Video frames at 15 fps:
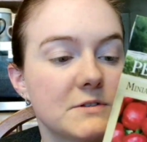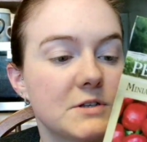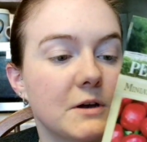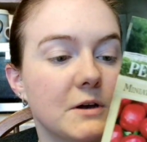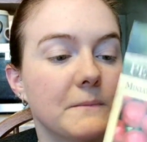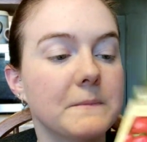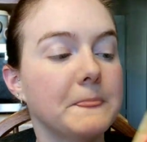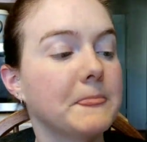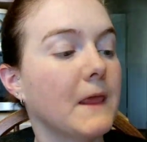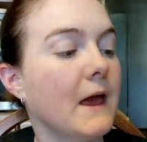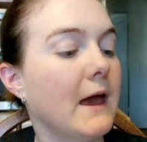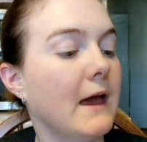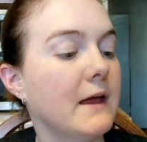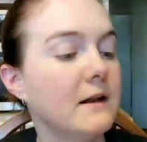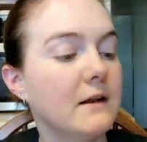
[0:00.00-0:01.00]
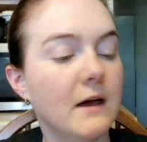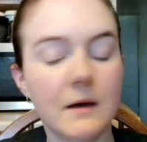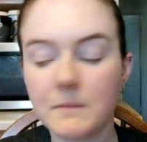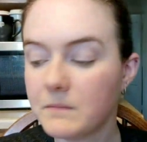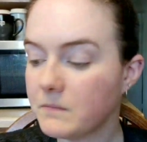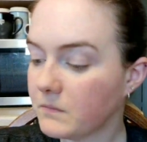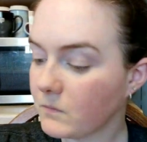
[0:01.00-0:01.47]
So, and
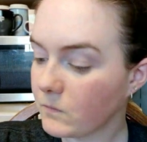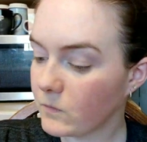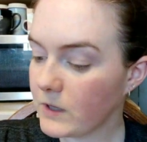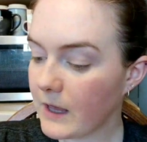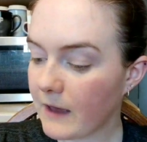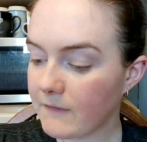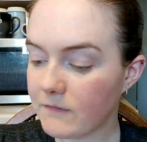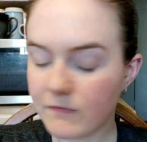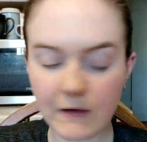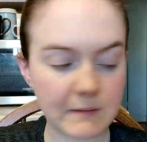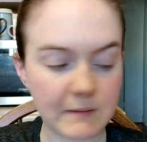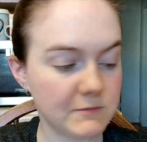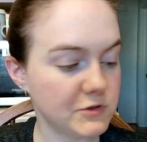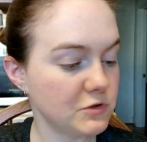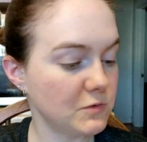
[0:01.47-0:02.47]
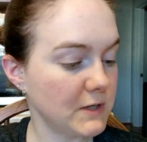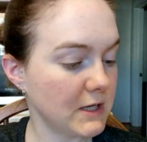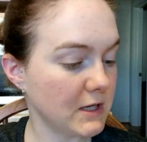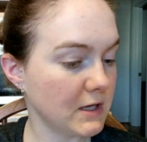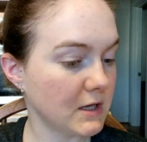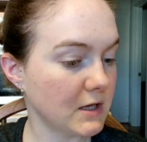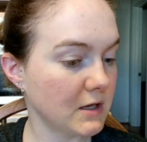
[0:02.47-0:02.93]
I'm
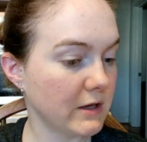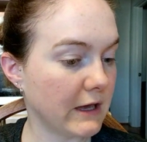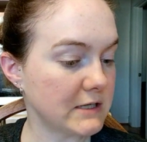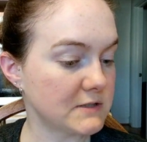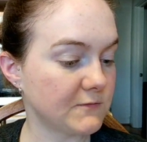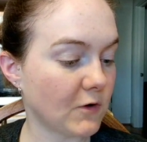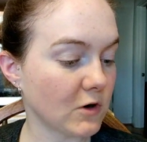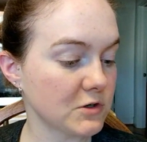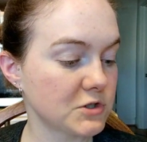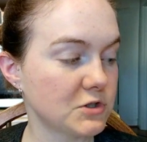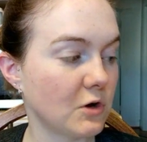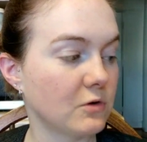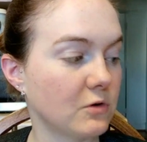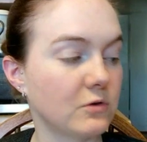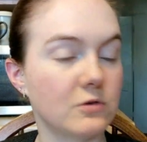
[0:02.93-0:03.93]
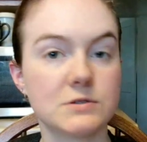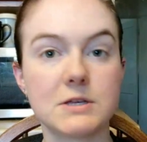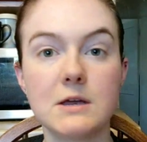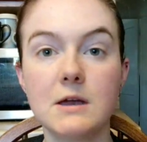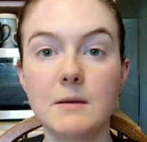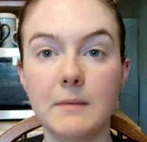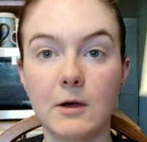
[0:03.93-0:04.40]
doing, as far as totals,
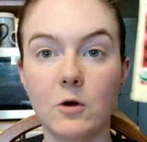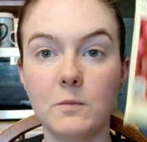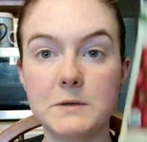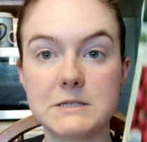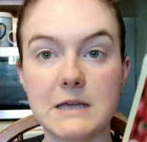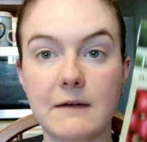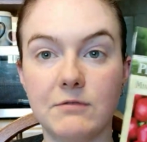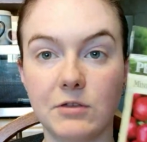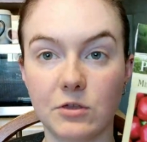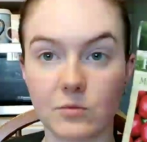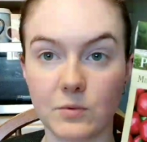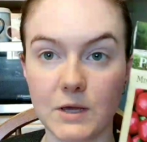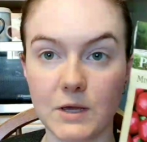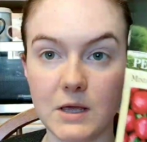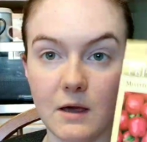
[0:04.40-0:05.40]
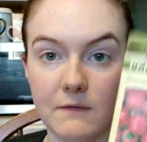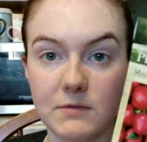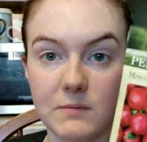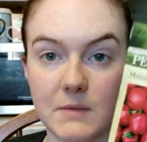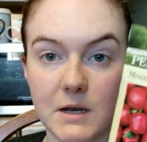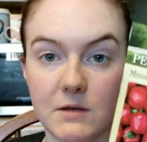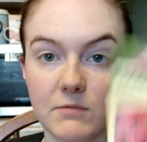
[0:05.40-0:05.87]
my hope is to have 3 of
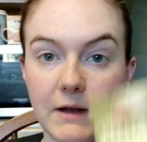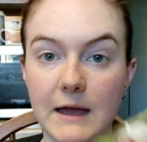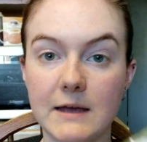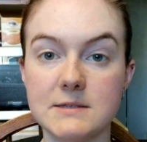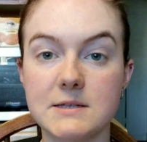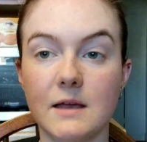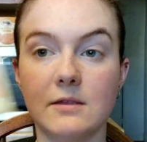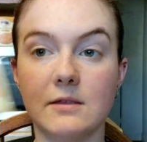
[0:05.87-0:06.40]
the mini reds